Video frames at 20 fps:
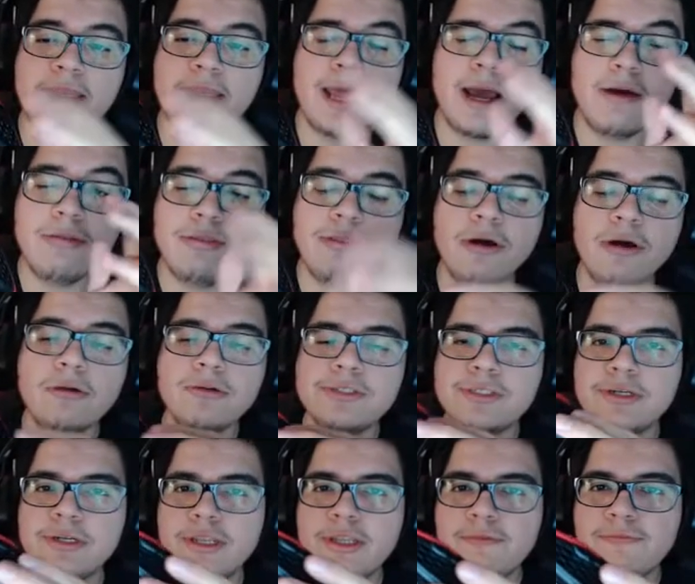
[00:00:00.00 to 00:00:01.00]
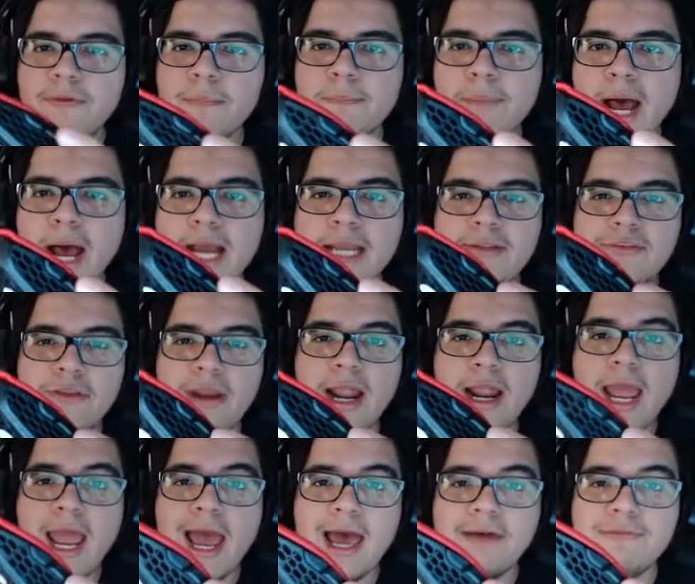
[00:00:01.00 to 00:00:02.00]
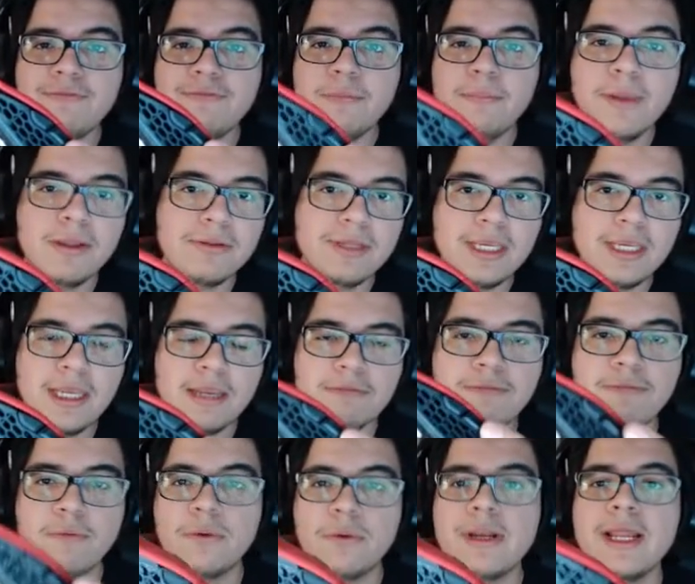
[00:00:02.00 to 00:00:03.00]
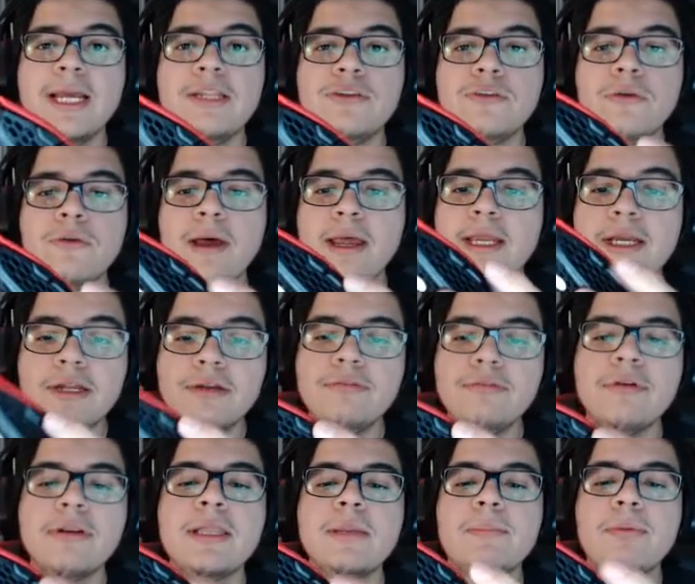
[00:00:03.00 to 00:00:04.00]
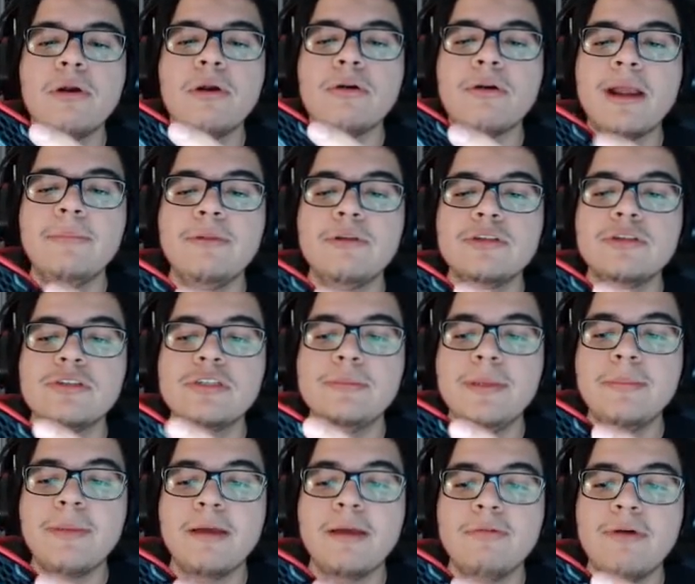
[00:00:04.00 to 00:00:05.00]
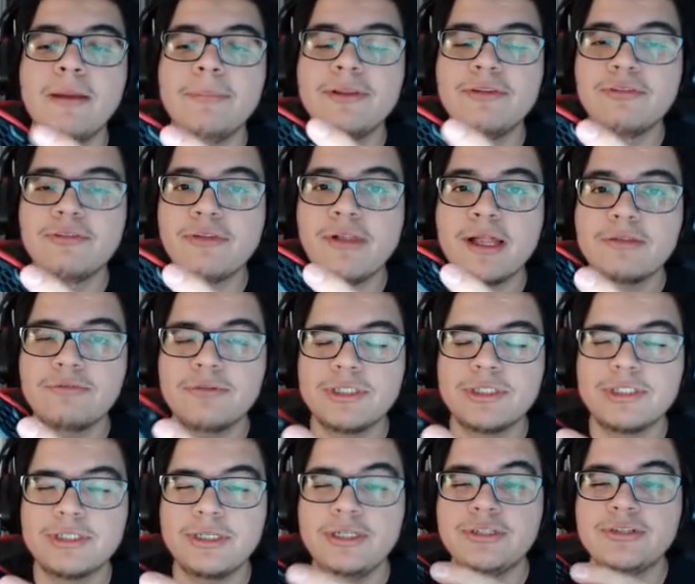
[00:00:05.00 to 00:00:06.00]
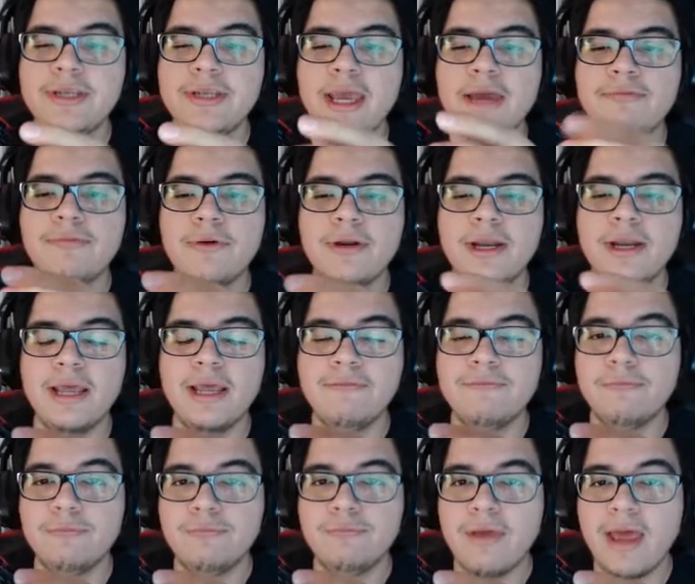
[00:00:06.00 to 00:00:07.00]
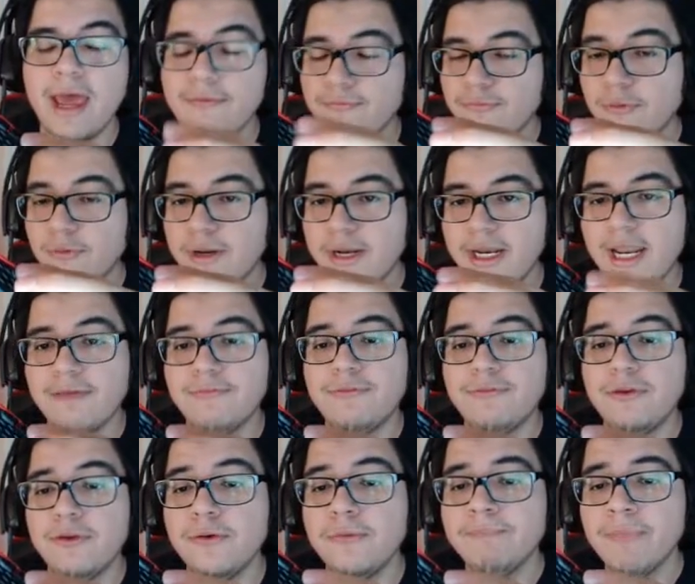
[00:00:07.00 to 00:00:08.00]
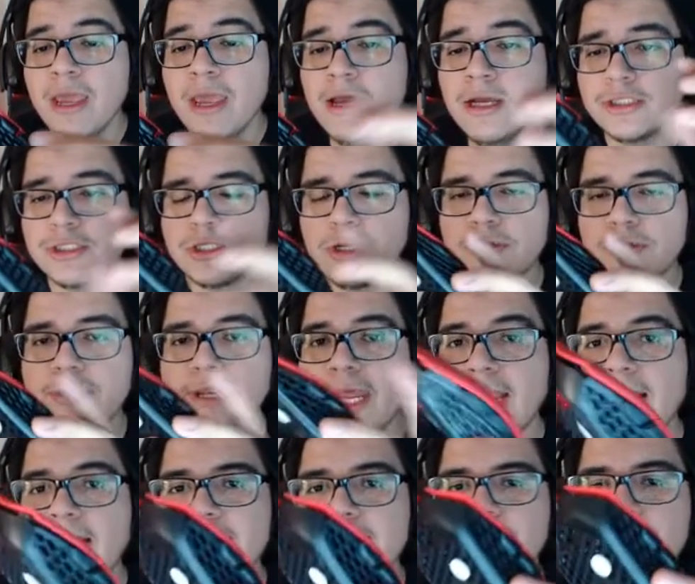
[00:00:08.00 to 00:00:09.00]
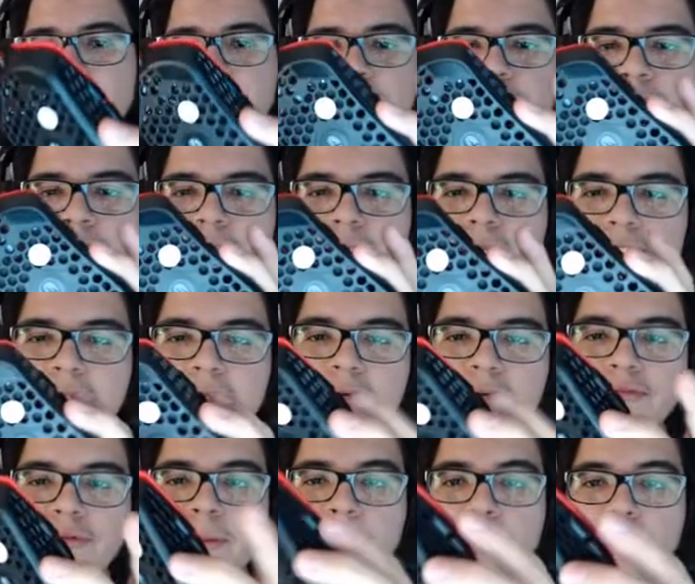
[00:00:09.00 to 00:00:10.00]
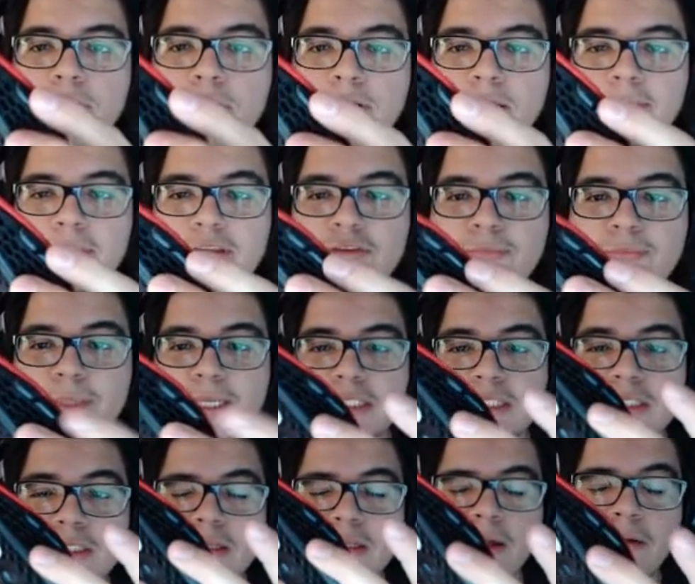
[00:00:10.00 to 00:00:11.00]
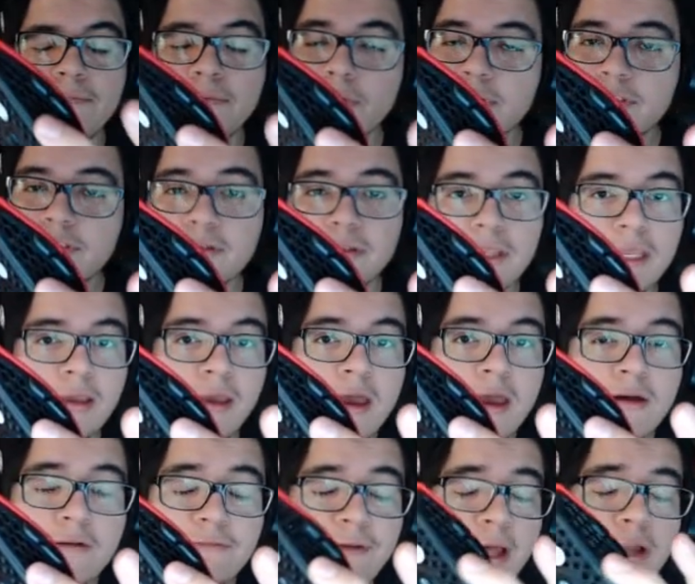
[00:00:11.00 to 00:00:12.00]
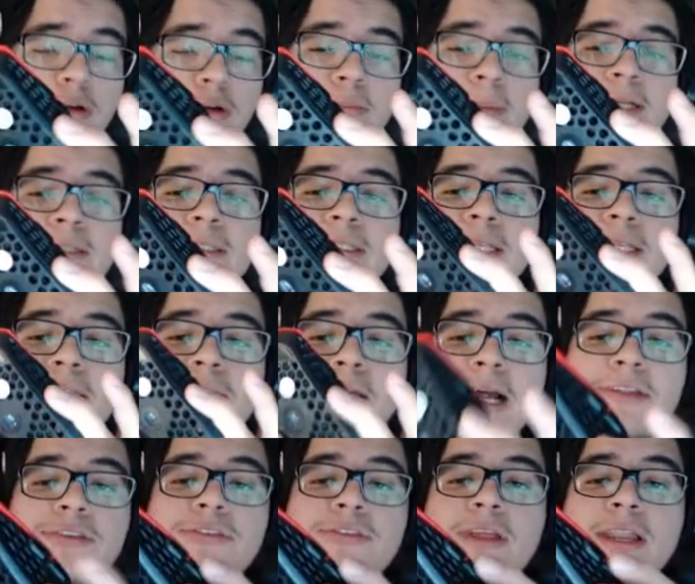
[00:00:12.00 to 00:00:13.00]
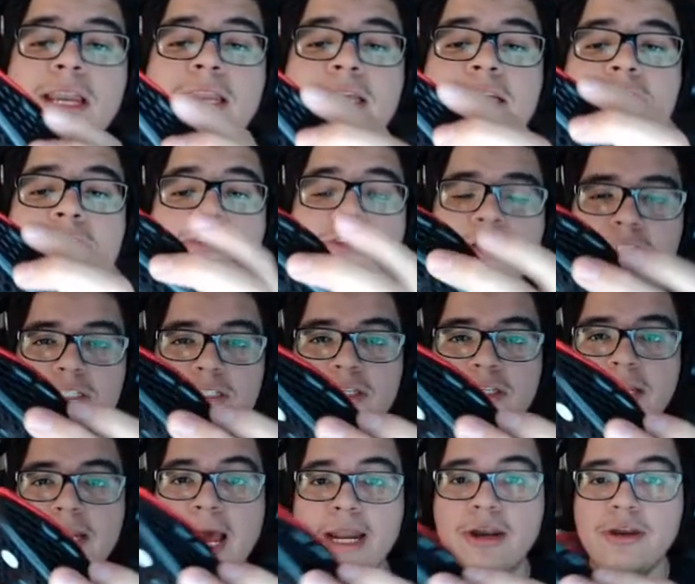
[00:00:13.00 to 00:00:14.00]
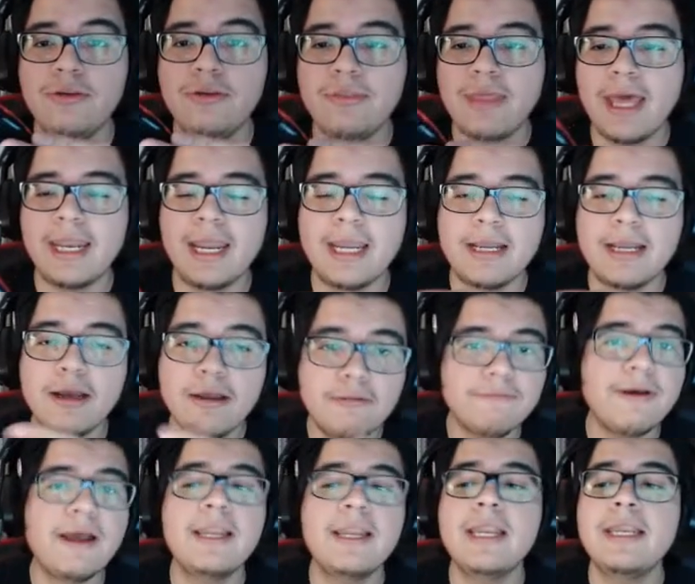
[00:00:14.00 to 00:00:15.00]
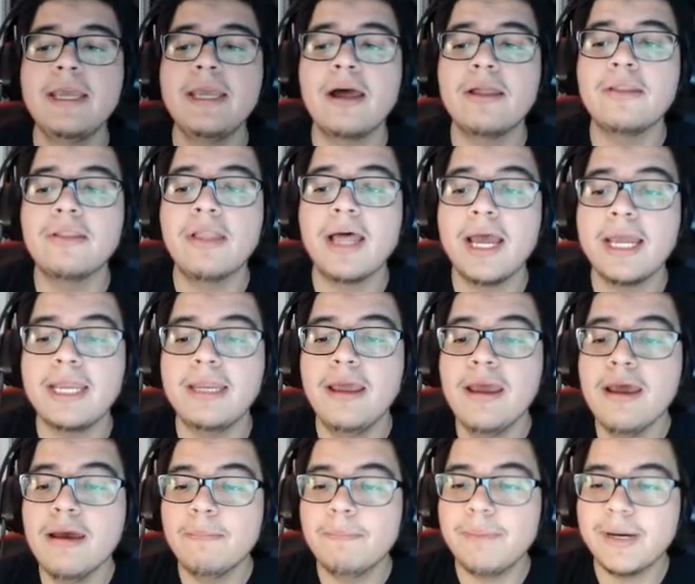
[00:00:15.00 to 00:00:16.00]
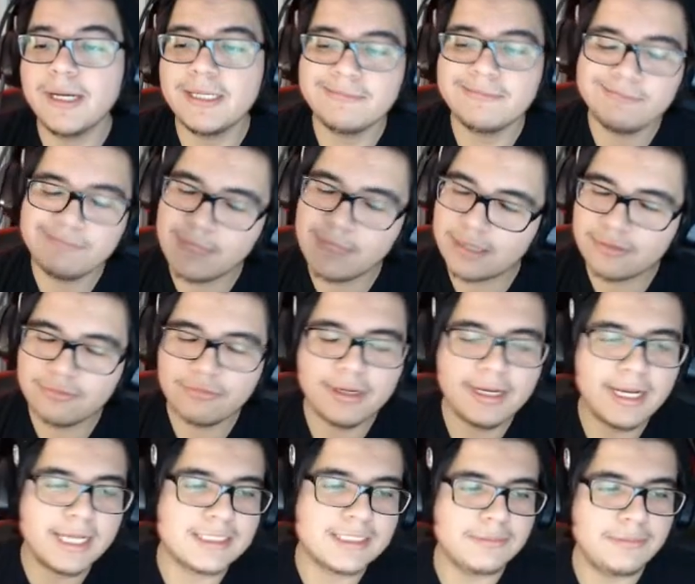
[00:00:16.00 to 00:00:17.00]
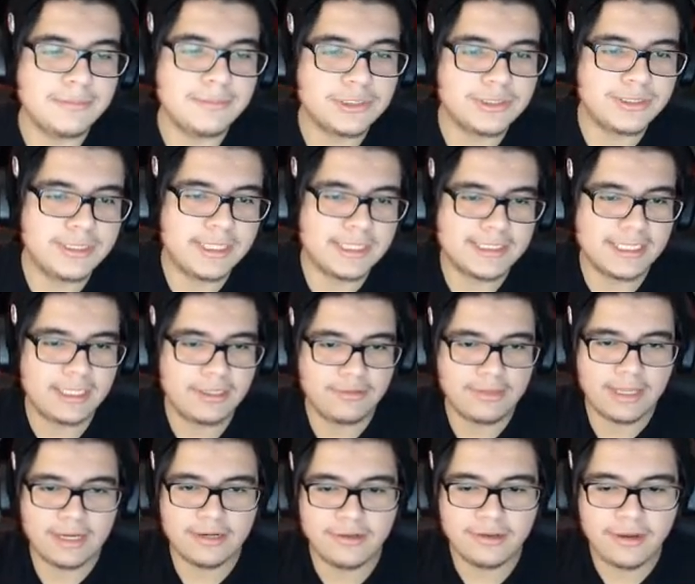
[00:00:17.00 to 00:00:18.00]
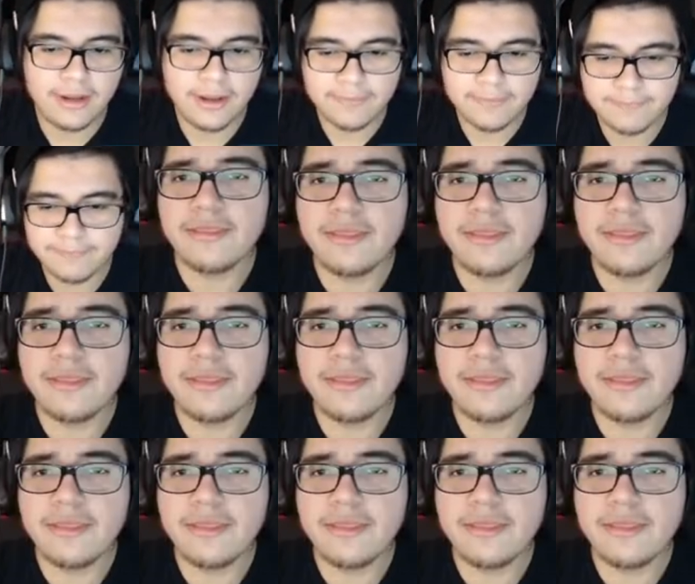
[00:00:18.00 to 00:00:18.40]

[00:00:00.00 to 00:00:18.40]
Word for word: Now, those are different binds that I have for building in Fortnite, so I couldn't really program those to be my weapon slots, which are usually F1 and F F1 and F2. So today, guys, I'm going to be showing you guys how to reprogram these because, unfortunately, Final Mouse did not send any instructions on how to do that, and I couldn't find any online. But not to worry, guys, I'm going to be showing you guys how to do that here today.